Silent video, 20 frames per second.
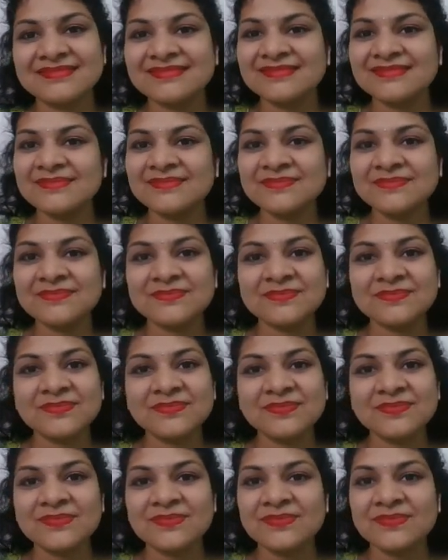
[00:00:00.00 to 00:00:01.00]

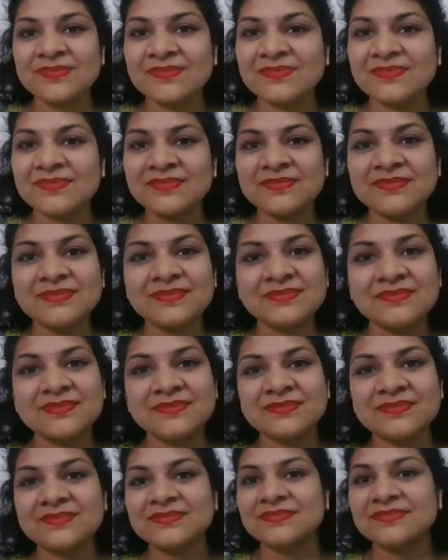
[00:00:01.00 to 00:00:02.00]

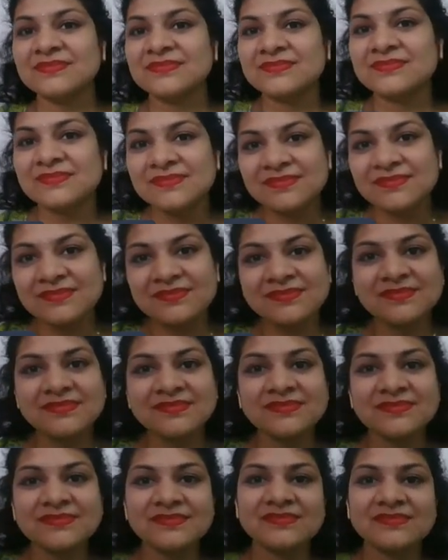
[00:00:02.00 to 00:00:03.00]

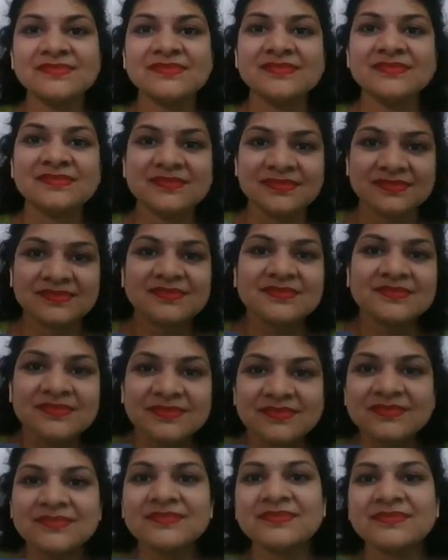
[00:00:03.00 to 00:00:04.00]

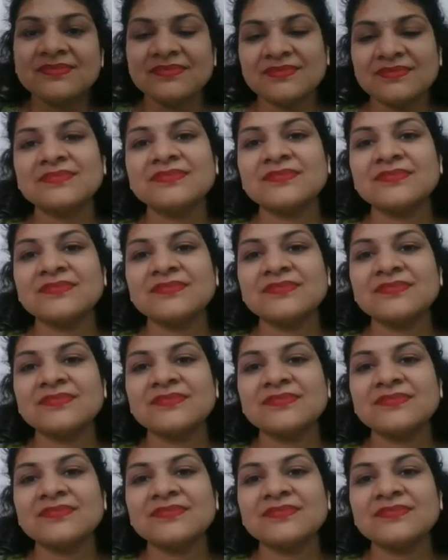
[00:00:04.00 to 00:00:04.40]
This person isn't speaking.